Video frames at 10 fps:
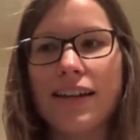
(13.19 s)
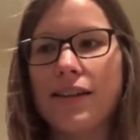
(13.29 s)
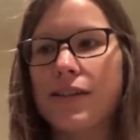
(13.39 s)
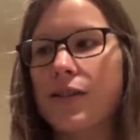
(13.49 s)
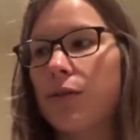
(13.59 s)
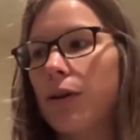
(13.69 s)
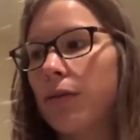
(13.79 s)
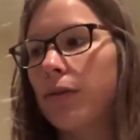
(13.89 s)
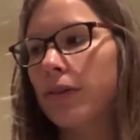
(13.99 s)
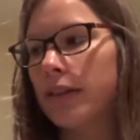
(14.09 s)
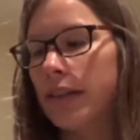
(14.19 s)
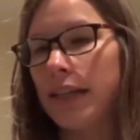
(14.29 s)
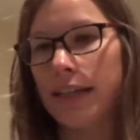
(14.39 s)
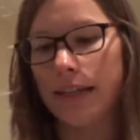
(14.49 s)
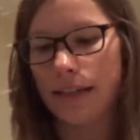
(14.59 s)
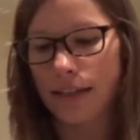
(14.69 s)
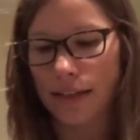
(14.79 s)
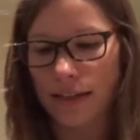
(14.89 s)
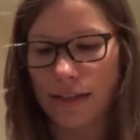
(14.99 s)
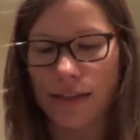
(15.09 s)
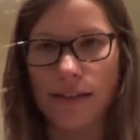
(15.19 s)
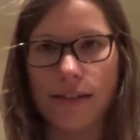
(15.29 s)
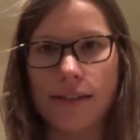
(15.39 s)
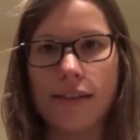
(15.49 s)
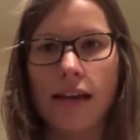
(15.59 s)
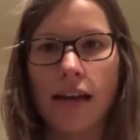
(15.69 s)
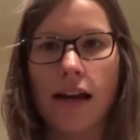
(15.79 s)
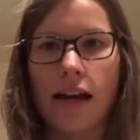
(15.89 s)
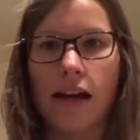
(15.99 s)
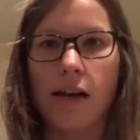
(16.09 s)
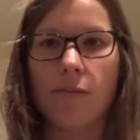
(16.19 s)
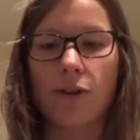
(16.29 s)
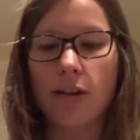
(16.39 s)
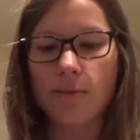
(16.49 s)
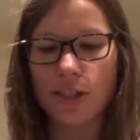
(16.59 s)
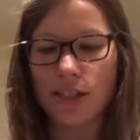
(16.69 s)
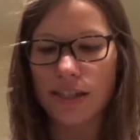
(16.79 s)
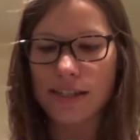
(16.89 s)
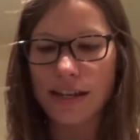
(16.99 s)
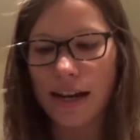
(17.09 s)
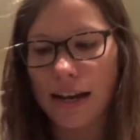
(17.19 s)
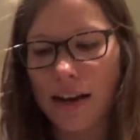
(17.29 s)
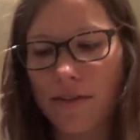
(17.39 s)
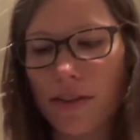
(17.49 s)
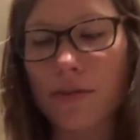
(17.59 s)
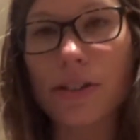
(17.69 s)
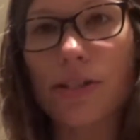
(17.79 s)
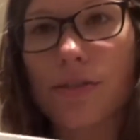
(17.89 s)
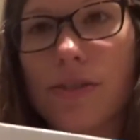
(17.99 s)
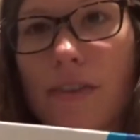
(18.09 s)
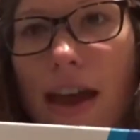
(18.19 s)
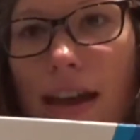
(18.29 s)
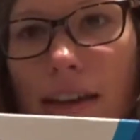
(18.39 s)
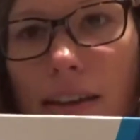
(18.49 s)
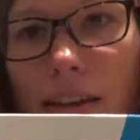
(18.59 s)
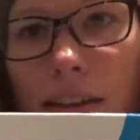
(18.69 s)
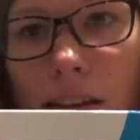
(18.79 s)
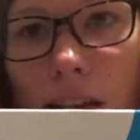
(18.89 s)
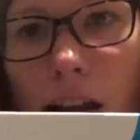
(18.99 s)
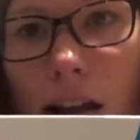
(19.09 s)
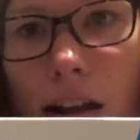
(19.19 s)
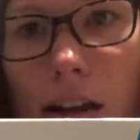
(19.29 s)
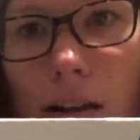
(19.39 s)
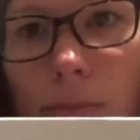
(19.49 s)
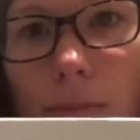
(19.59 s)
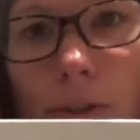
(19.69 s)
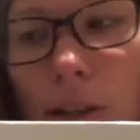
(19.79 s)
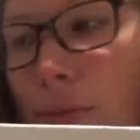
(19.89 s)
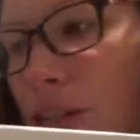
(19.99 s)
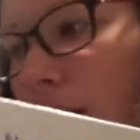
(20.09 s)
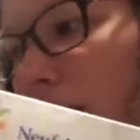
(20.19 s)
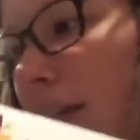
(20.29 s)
So what we'll need is cream cheese, and I have the reduced fat cream cheese